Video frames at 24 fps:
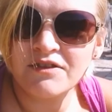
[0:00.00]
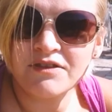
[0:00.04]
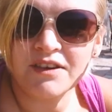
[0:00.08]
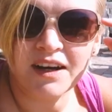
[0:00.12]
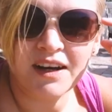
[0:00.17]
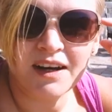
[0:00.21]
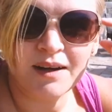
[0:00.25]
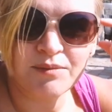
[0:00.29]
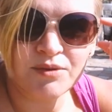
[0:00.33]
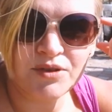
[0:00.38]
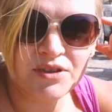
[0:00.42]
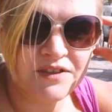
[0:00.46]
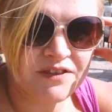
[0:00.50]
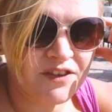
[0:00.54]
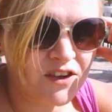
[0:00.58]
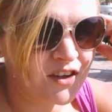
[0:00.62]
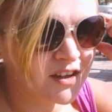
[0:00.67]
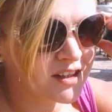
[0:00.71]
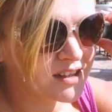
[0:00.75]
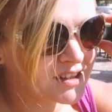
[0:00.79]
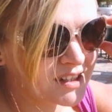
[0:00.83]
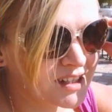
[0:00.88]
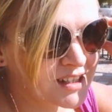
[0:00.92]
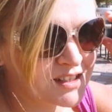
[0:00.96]
Right, I'm just
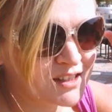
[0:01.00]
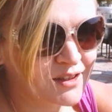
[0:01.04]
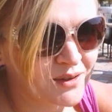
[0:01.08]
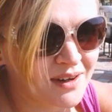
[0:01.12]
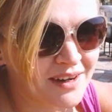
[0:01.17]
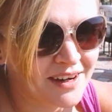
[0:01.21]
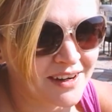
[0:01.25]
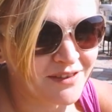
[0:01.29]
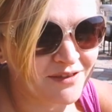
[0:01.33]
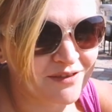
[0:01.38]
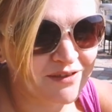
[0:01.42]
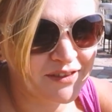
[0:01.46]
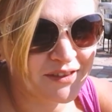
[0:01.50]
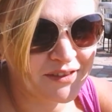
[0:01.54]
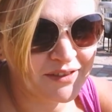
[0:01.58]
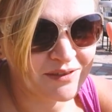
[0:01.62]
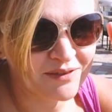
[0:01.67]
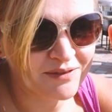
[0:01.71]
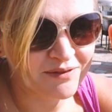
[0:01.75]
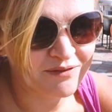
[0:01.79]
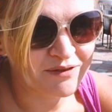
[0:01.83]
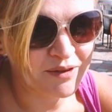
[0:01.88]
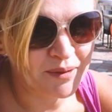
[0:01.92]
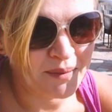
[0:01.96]
vlogging this so I can
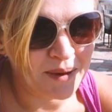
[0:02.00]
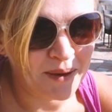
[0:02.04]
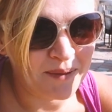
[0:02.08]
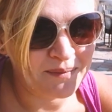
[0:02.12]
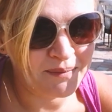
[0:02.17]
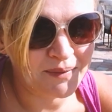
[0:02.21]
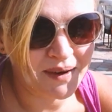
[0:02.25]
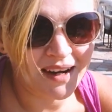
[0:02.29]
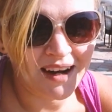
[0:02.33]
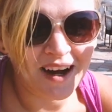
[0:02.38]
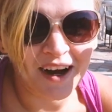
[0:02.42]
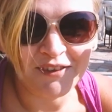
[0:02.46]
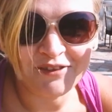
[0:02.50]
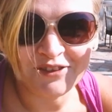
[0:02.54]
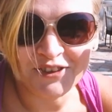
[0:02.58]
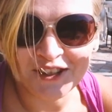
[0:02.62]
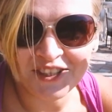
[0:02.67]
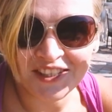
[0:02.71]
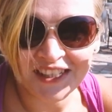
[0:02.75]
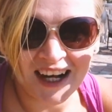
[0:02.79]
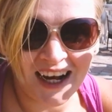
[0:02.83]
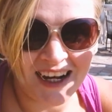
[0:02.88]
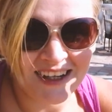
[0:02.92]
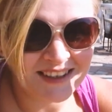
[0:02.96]
remember. I've
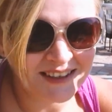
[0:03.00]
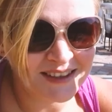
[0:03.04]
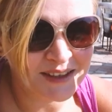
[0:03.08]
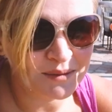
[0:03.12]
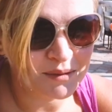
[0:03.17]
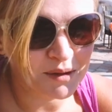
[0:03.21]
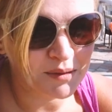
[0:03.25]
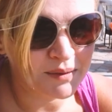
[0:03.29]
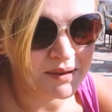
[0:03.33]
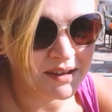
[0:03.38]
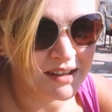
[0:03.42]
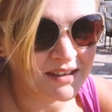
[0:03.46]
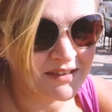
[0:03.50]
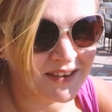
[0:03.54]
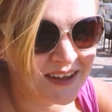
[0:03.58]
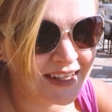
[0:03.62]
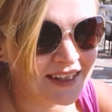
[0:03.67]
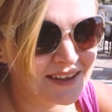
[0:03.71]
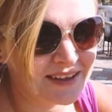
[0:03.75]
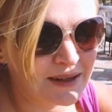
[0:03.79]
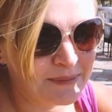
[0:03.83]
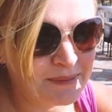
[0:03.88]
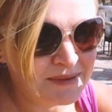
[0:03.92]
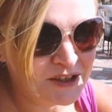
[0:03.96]
just asked the woman,
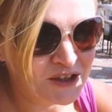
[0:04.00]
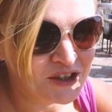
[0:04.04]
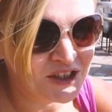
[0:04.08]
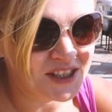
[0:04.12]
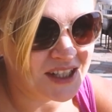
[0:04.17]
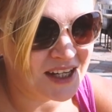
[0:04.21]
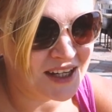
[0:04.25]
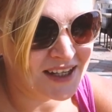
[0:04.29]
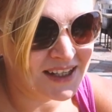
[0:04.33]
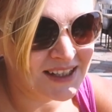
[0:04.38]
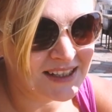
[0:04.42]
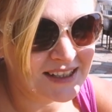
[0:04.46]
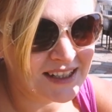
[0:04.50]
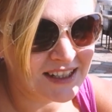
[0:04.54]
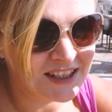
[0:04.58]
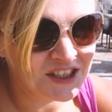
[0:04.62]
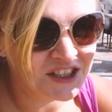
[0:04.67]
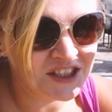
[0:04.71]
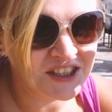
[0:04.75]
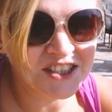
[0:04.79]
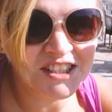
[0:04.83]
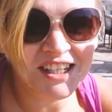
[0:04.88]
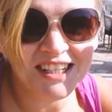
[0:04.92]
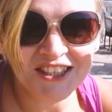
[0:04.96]
right, let me just say it,
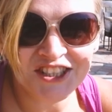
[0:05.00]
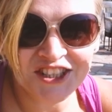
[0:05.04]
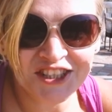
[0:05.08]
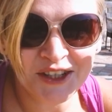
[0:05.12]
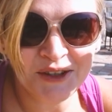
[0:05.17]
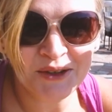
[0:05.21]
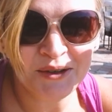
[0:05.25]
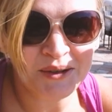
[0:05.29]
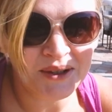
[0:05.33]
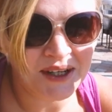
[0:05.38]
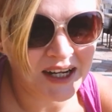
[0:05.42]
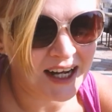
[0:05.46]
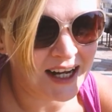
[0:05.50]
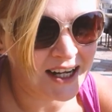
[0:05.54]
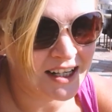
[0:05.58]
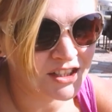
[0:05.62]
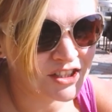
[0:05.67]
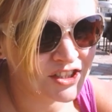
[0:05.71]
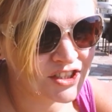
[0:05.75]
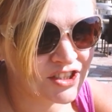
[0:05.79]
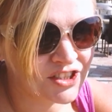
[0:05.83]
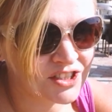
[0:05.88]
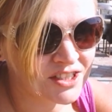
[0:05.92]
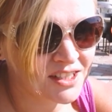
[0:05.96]
Teşekkürler.
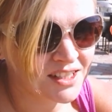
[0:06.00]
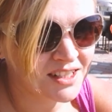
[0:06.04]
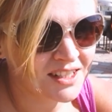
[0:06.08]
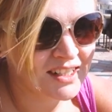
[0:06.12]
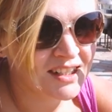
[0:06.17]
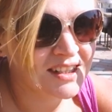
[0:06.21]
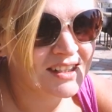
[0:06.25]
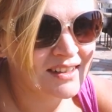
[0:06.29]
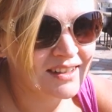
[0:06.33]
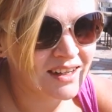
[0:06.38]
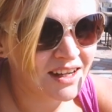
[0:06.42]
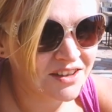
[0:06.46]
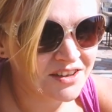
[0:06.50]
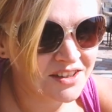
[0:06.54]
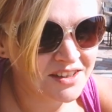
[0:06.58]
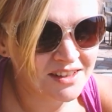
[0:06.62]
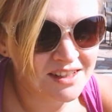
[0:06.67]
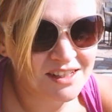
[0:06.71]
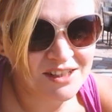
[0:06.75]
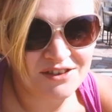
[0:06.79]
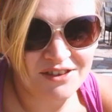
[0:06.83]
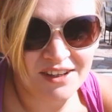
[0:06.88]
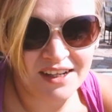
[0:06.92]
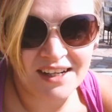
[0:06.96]
I
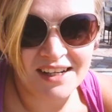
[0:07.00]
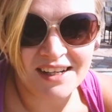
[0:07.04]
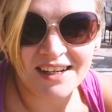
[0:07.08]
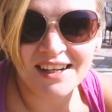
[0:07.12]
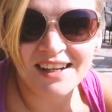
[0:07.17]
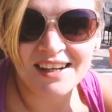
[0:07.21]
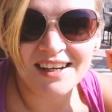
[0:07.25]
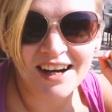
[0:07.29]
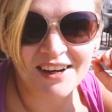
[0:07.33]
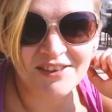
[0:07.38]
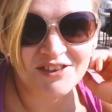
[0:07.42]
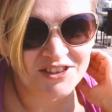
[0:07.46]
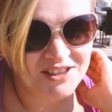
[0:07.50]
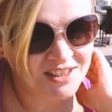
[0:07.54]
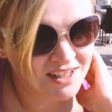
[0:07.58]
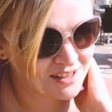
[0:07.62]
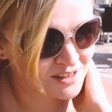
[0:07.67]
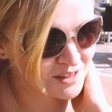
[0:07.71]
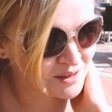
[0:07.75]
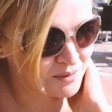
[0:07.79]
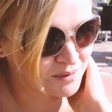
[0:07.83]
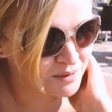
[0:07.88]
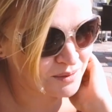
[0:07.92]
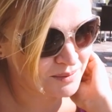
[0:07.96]
think that's right. I've just
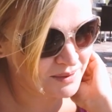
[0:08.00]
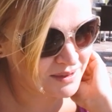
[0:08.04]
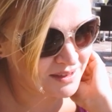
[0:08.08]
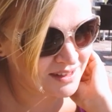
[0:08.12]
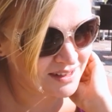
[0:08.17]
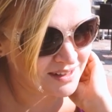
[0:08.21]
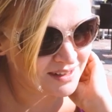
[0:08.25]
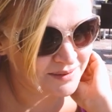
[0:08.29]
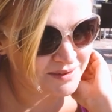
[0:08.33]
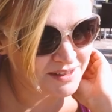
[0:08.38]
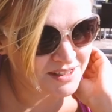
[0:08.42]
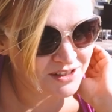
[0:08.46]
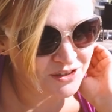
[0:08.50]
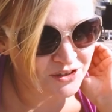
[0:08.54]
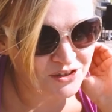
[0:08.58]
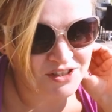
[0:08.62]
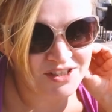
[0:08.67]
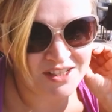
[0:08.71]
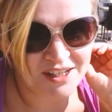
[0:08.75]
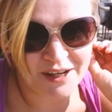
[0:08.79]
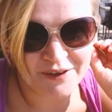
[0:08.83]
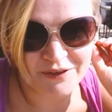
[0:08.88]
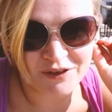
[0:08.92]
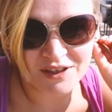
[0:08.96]
asked the woman that's
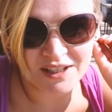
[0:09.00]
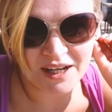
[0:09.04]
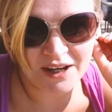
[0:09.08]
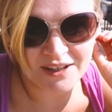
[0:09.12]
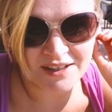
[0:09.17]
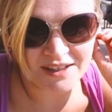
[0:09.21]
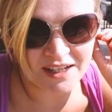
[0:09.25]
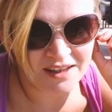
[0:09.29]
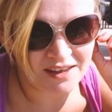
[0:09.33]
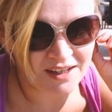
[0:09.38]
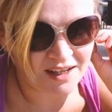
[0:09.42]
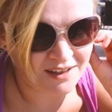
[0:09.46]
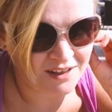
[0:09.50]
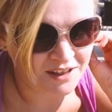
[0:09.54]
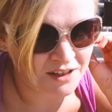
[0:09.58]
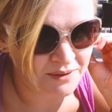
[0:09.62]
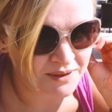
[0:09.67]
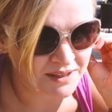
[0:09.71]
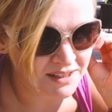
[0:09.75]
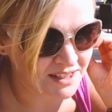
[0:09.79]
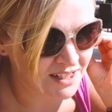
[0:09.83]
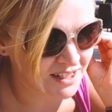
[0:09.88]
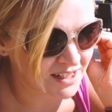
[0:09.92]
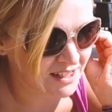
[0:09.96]
just served us how you say thank
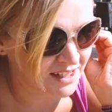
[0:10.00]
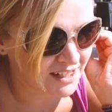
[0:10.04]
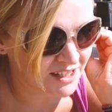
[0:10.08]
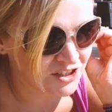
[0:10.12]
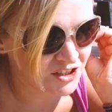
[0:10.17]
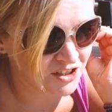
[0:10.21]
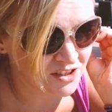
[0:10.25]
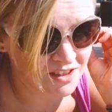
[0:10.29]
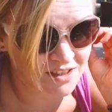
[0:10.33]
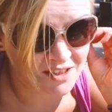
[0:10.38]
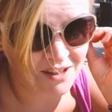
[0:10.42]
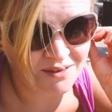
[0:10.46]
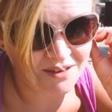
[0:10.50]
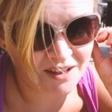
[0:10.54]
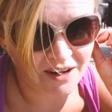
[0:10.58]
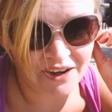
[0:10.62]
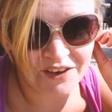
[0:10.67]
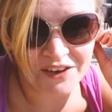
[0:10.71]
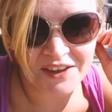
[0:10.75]
you in Turkish, because I don't know.